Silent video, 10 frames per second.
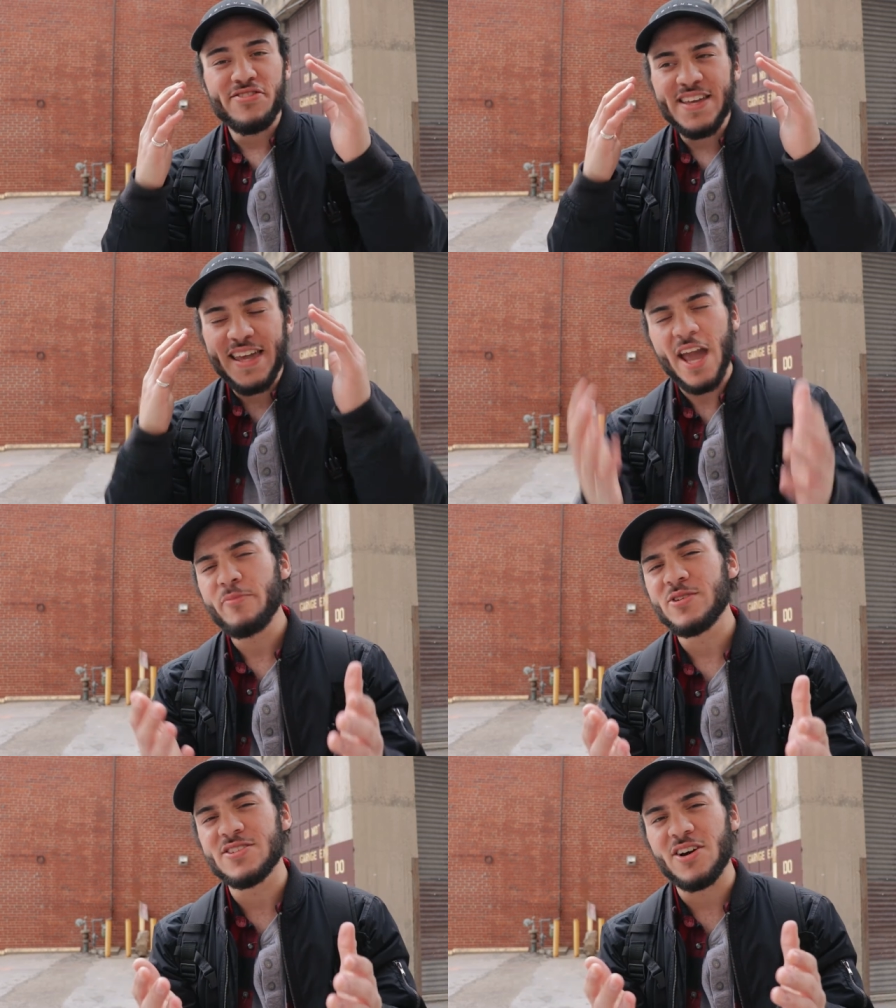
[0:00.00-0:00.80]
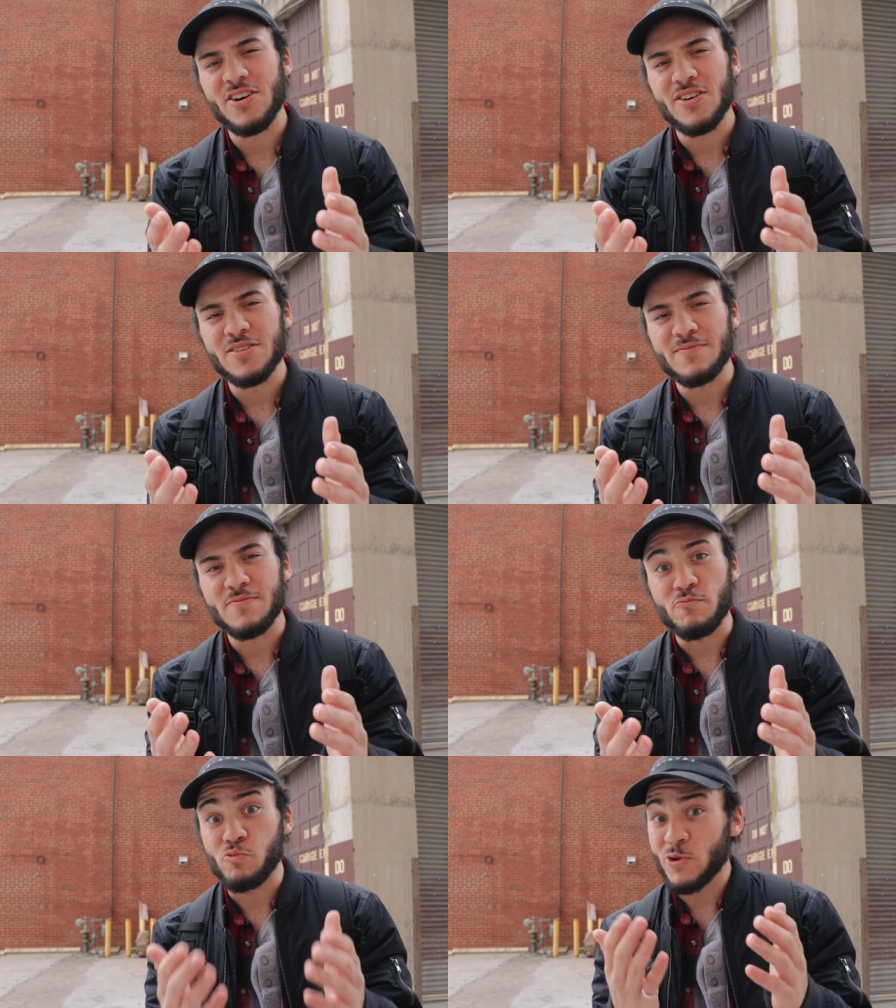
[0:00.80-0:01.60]
the cameras are
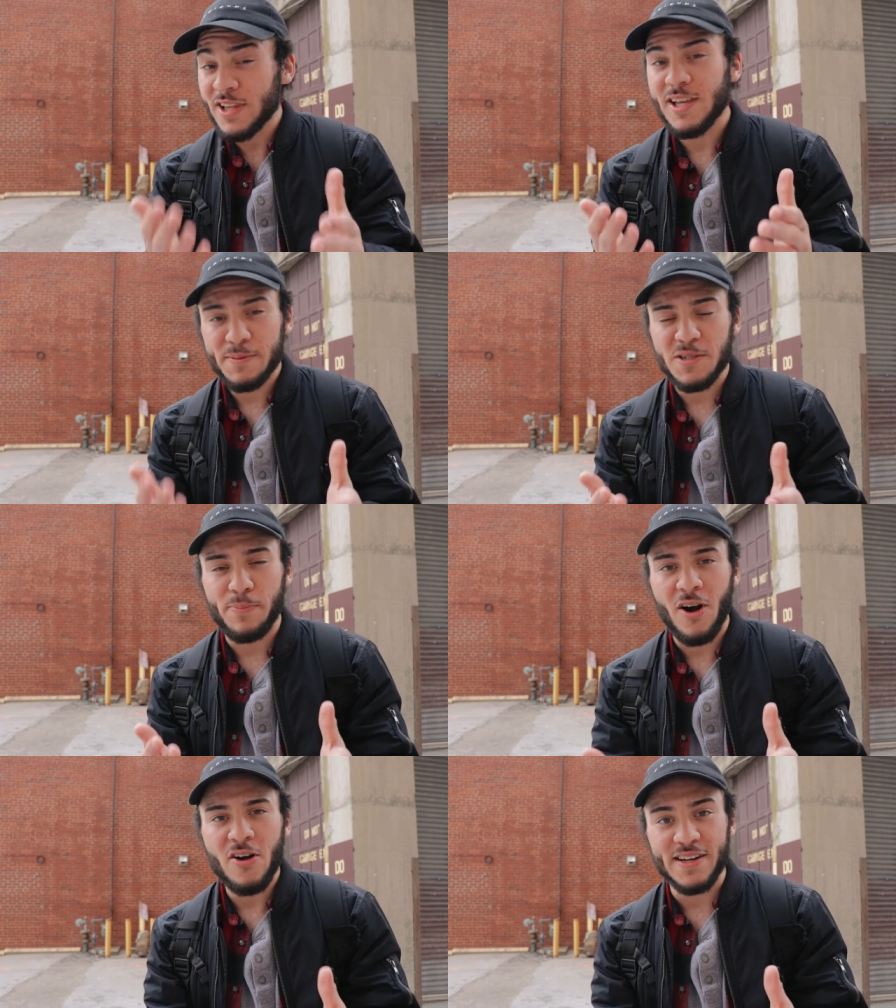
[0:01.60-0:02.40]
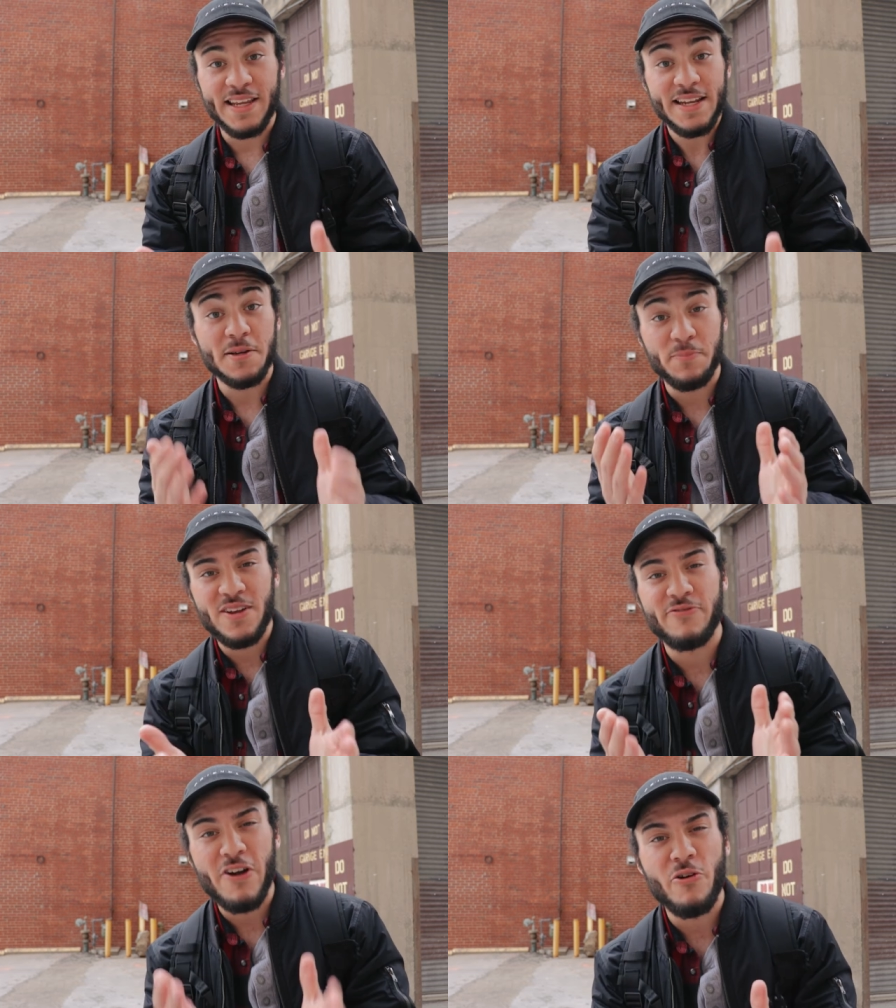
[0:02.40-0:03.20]
really up to par and can
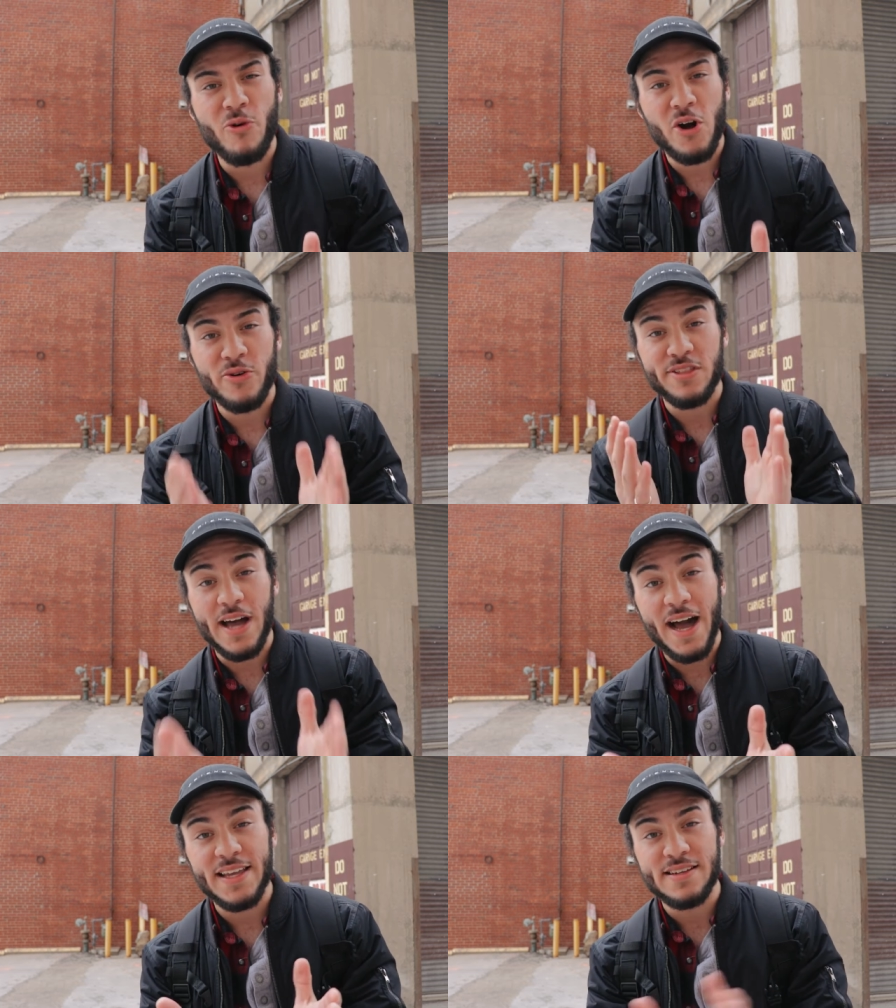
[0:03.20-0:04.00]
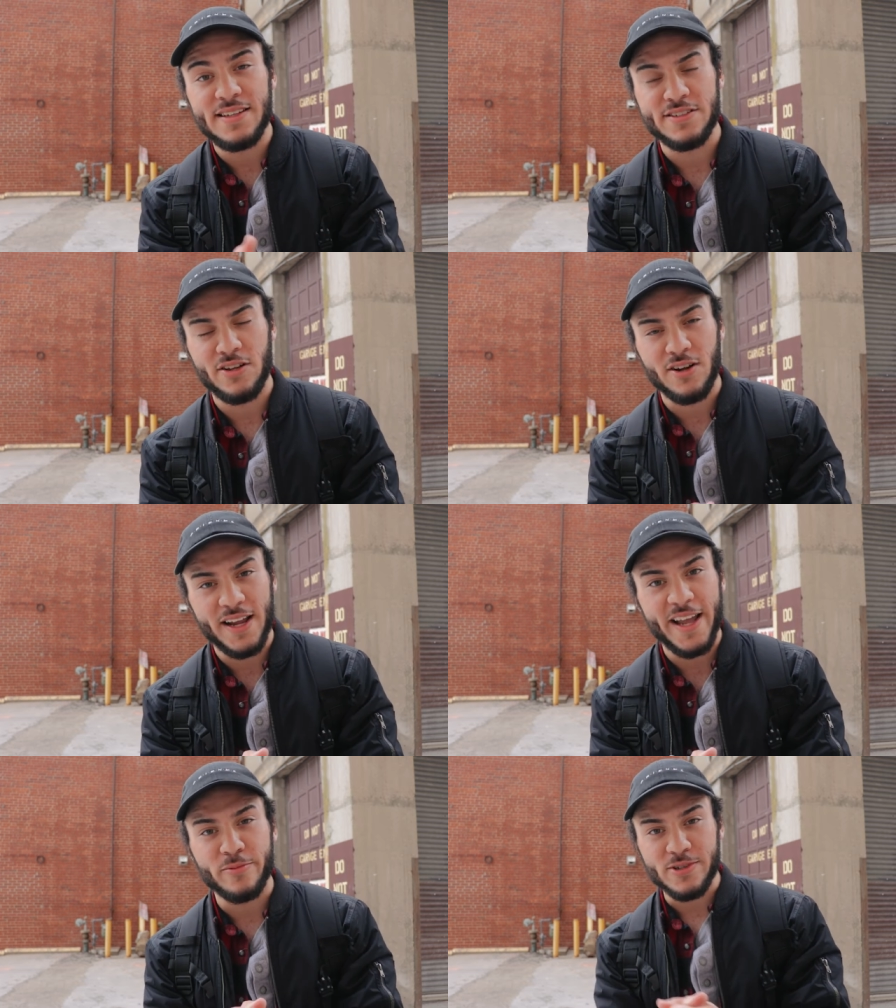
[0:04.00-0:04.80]
compete very well with high-end D S L R
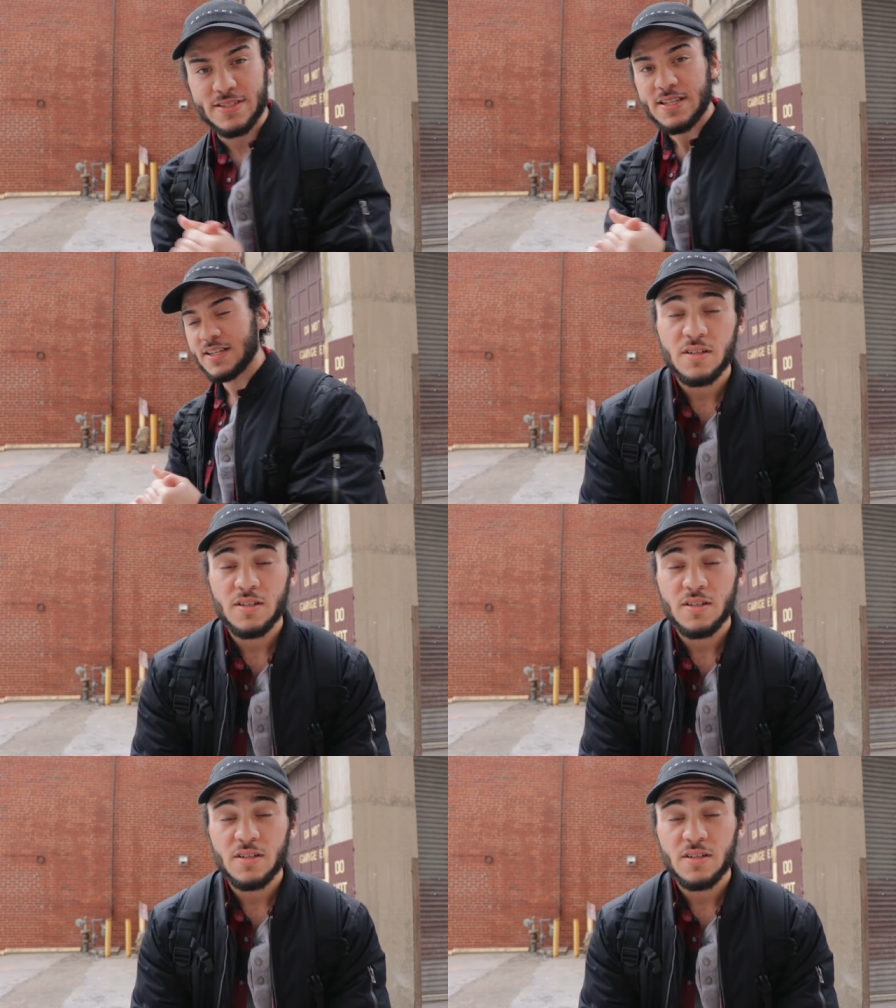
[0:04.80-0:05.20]
cameras.